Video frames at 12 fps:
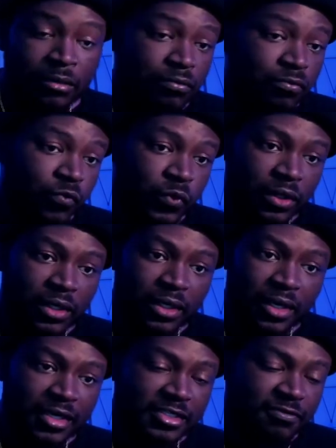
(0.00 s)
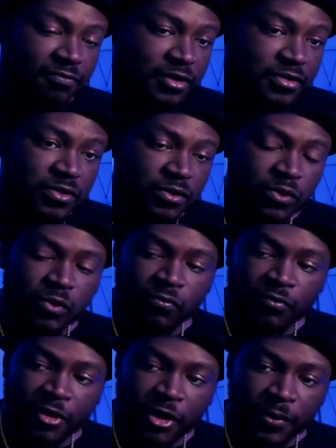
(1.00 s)
Really nice, versatile
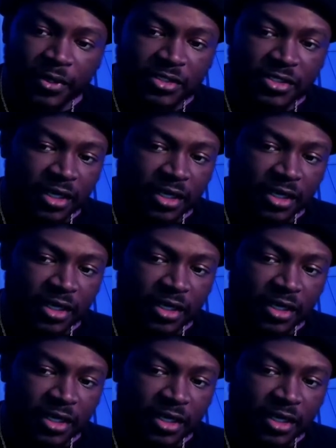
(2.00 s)
fragrance that